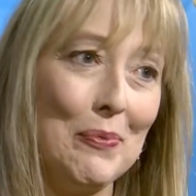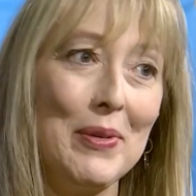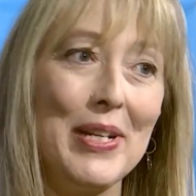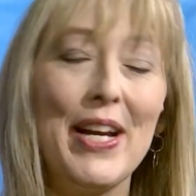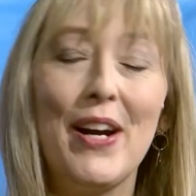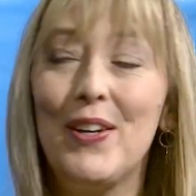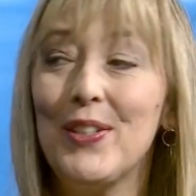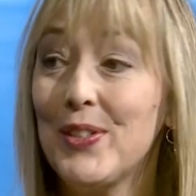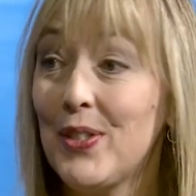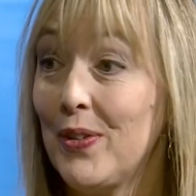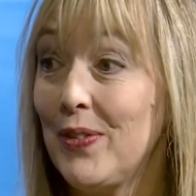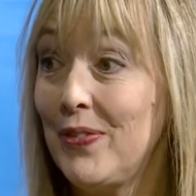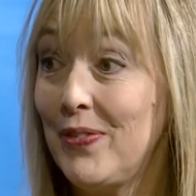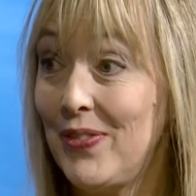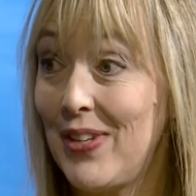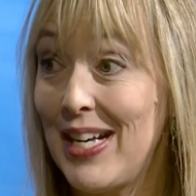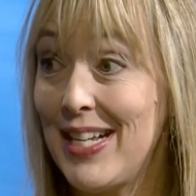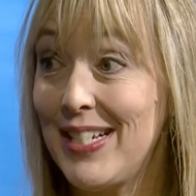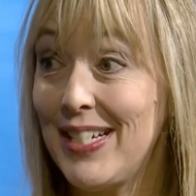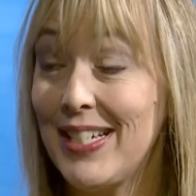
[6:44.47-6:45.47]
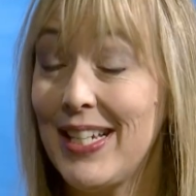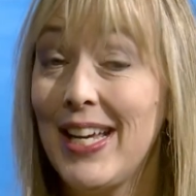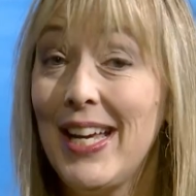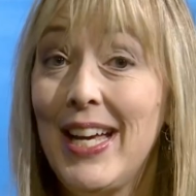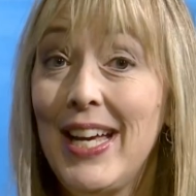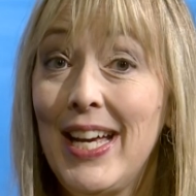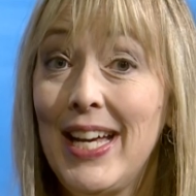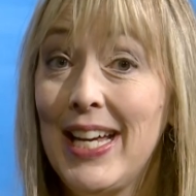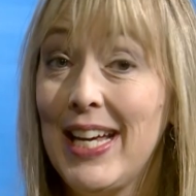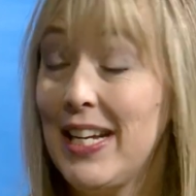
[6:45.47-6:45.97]
We also fund
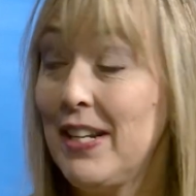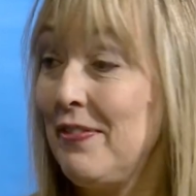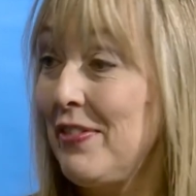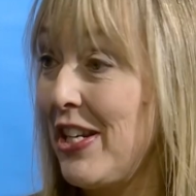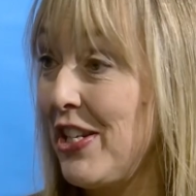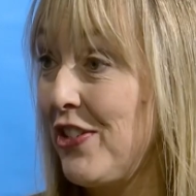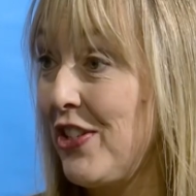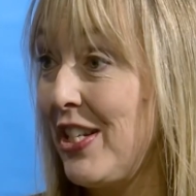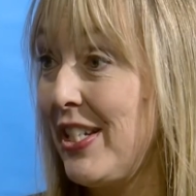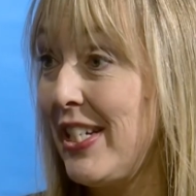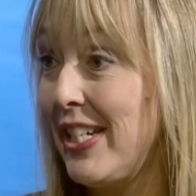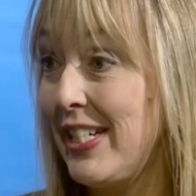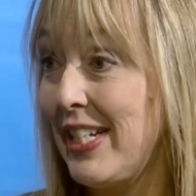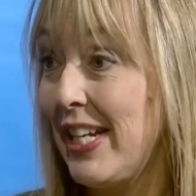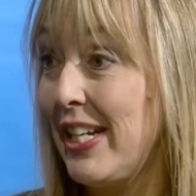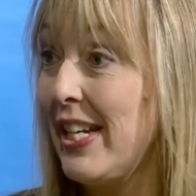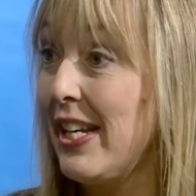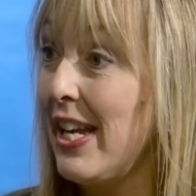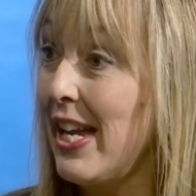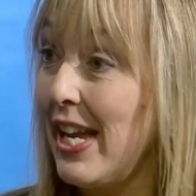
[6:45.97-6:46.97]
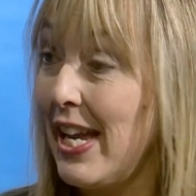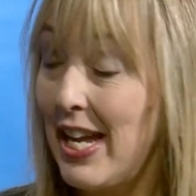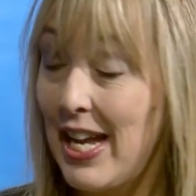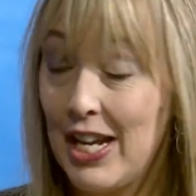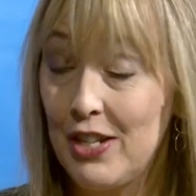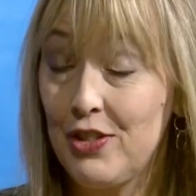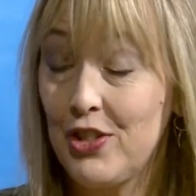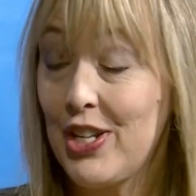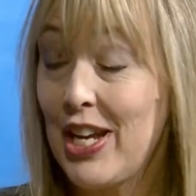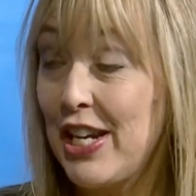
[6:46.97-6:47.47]
innovation in
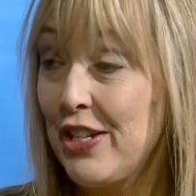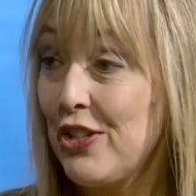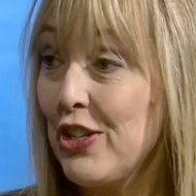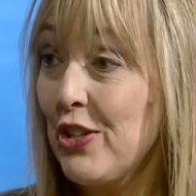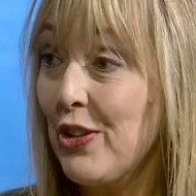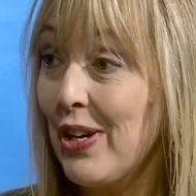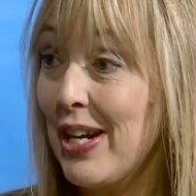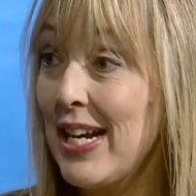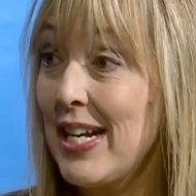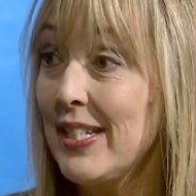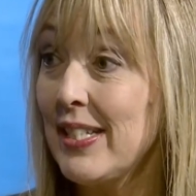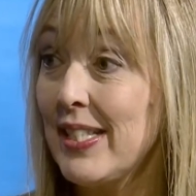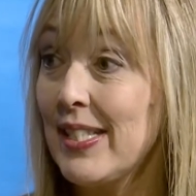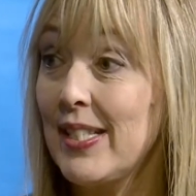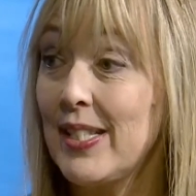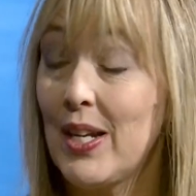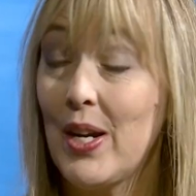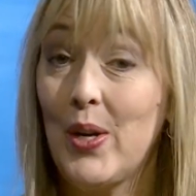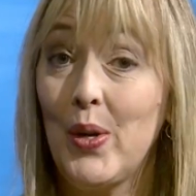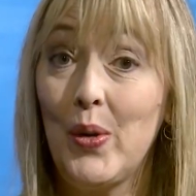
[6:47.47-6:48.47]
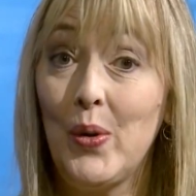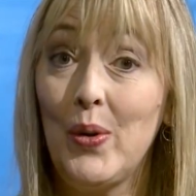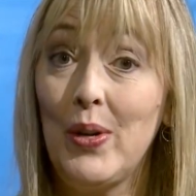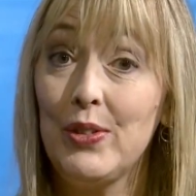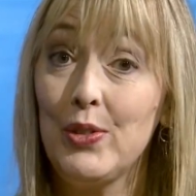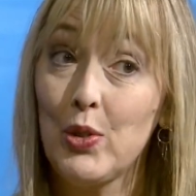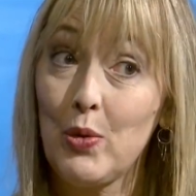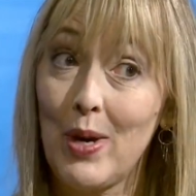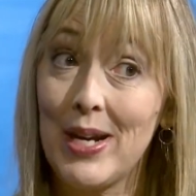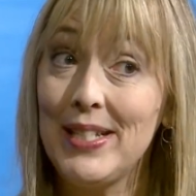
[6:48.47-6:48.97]
education grants. So
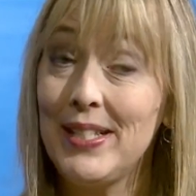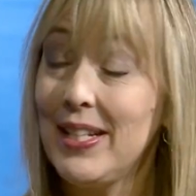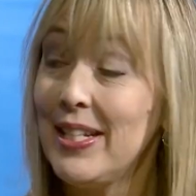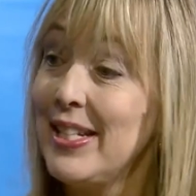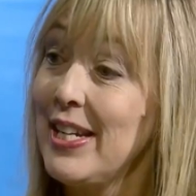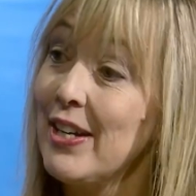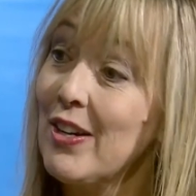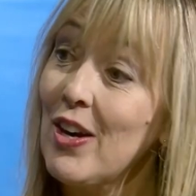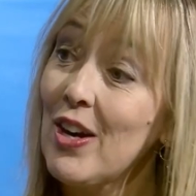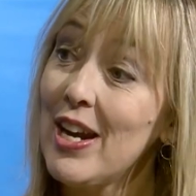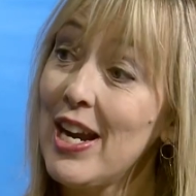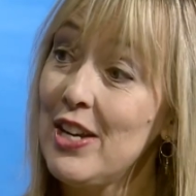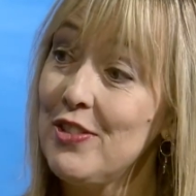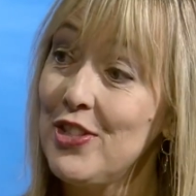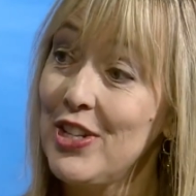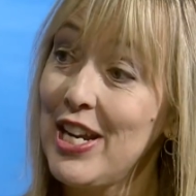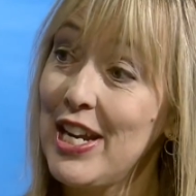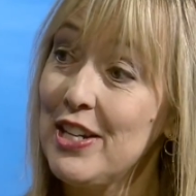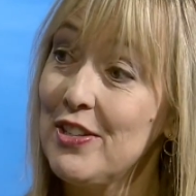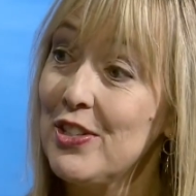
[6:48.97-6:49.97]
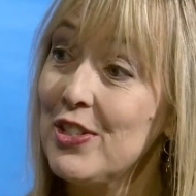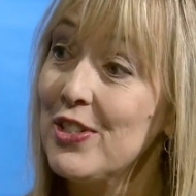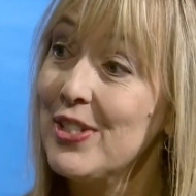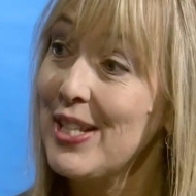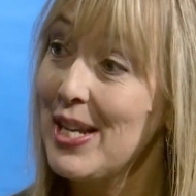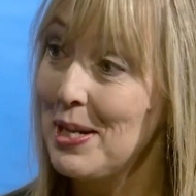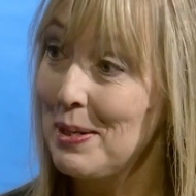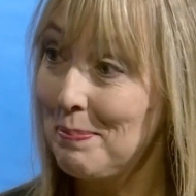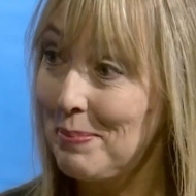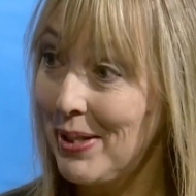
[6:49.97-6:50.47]
twice a year, our educators
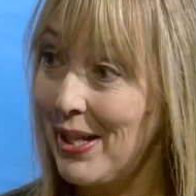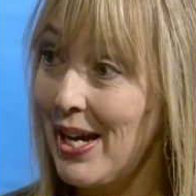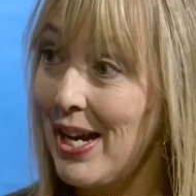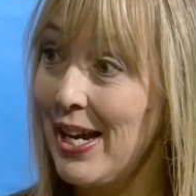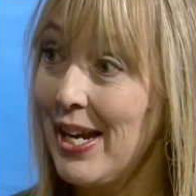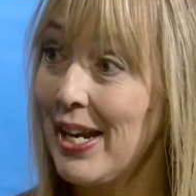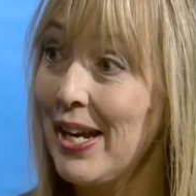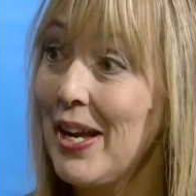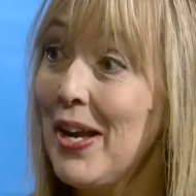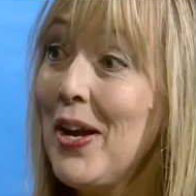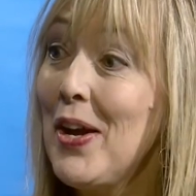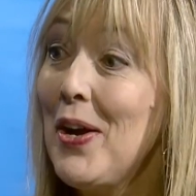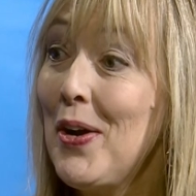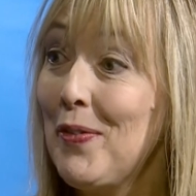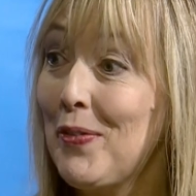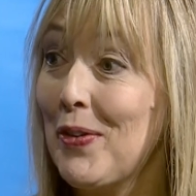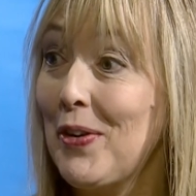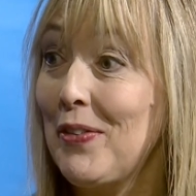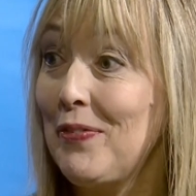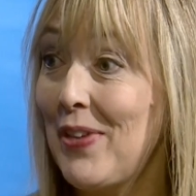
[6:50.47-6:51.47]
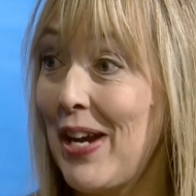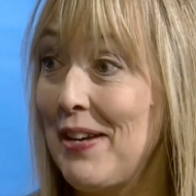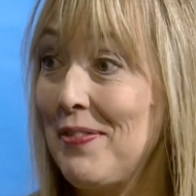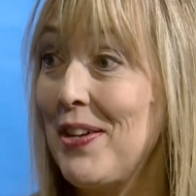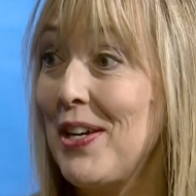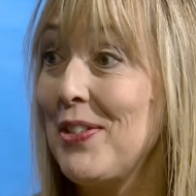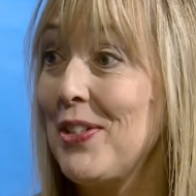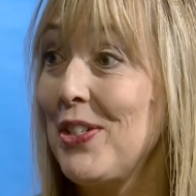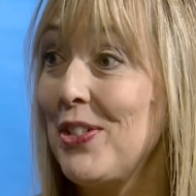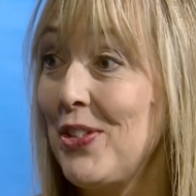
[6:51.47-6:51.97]
can apply for a
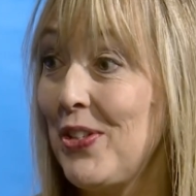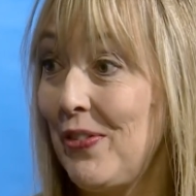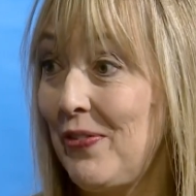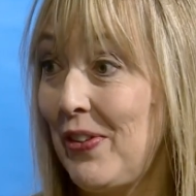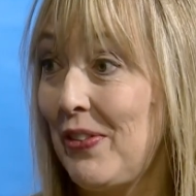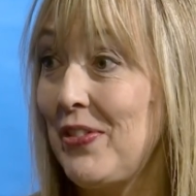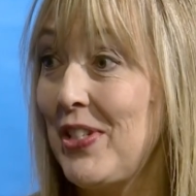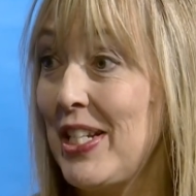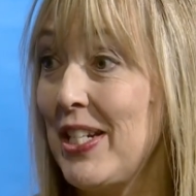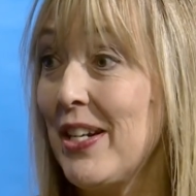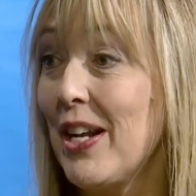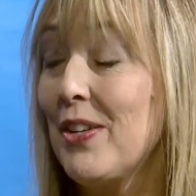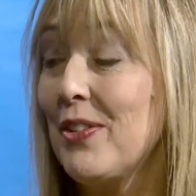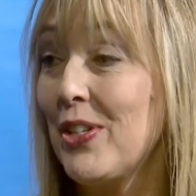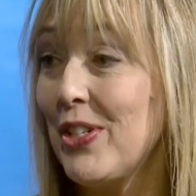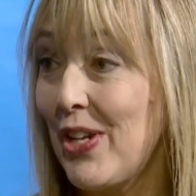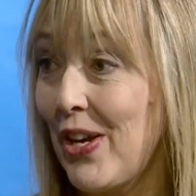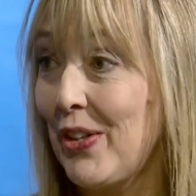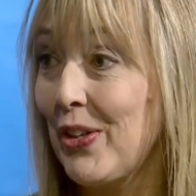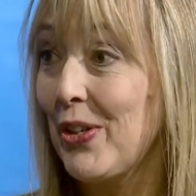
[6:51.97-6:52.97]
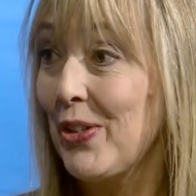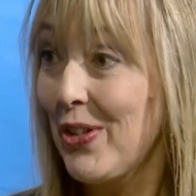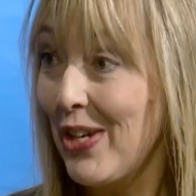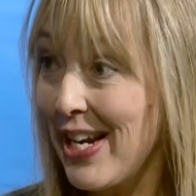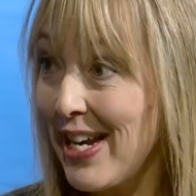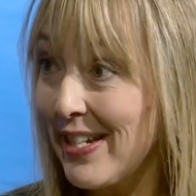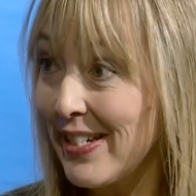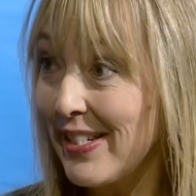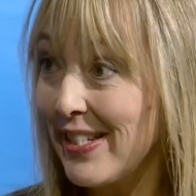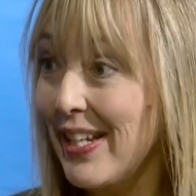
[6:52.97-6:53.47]
$500 to $1,500
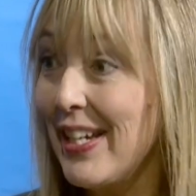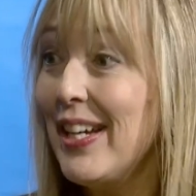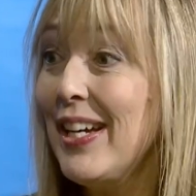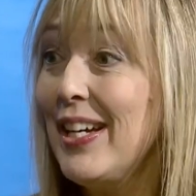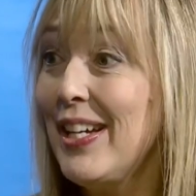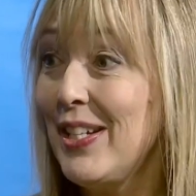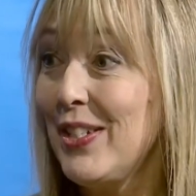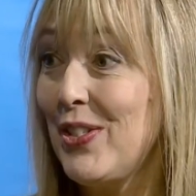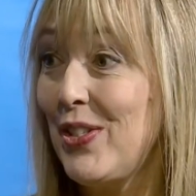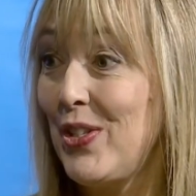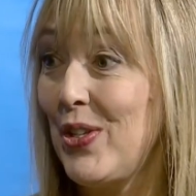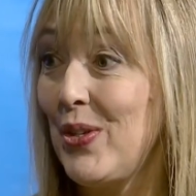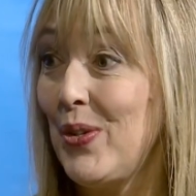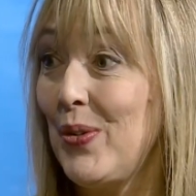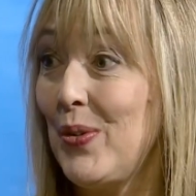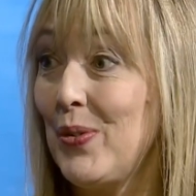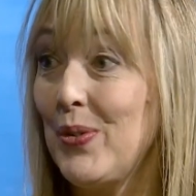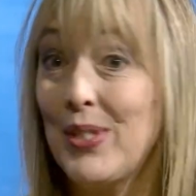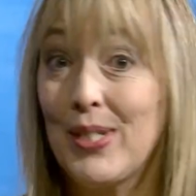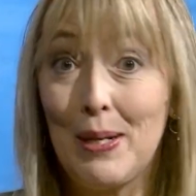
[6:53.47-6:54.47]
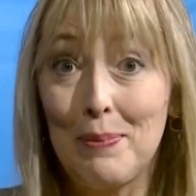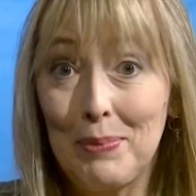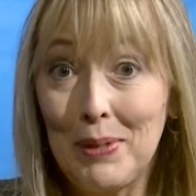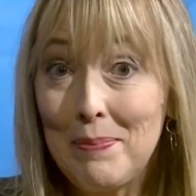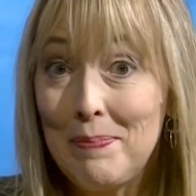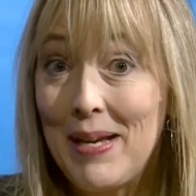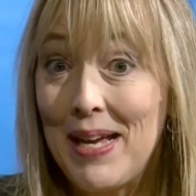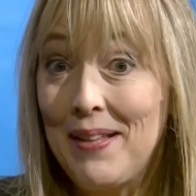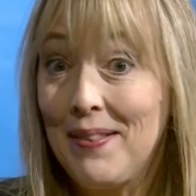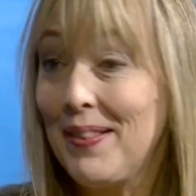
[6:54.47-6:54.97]
grant to
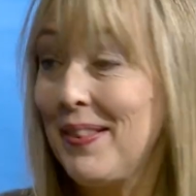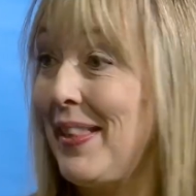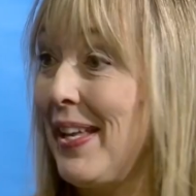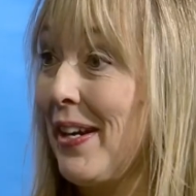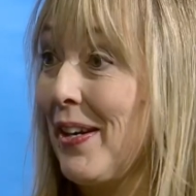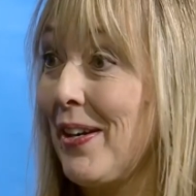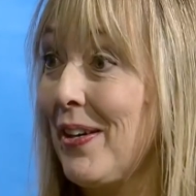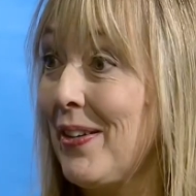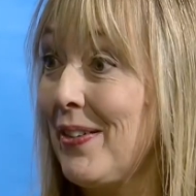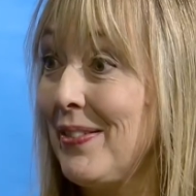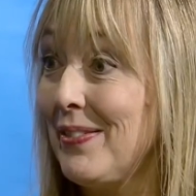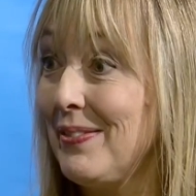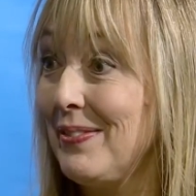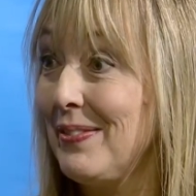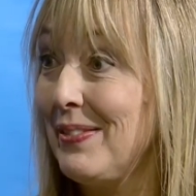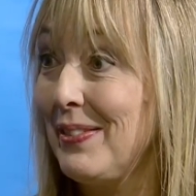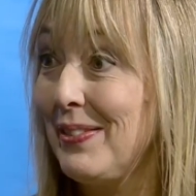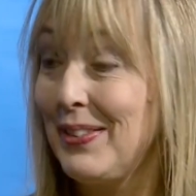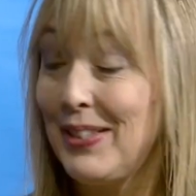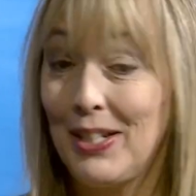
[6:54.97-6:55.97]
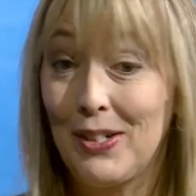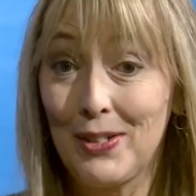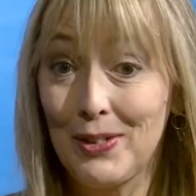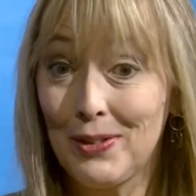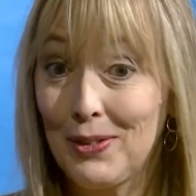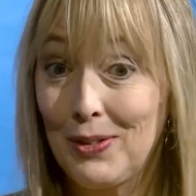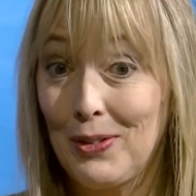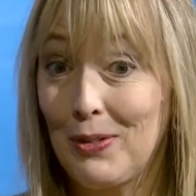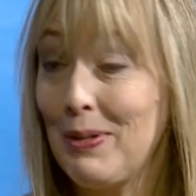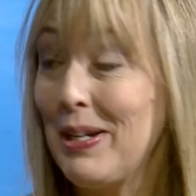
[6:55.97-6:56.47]
supplement their
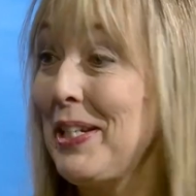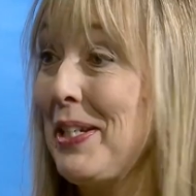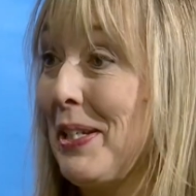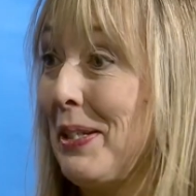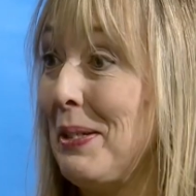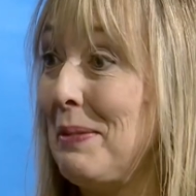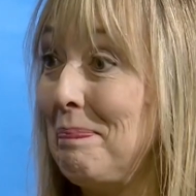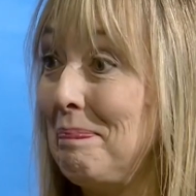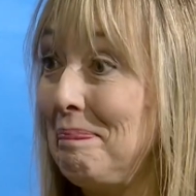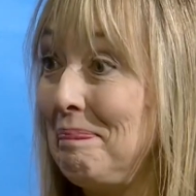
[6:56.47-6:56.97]
curriculum.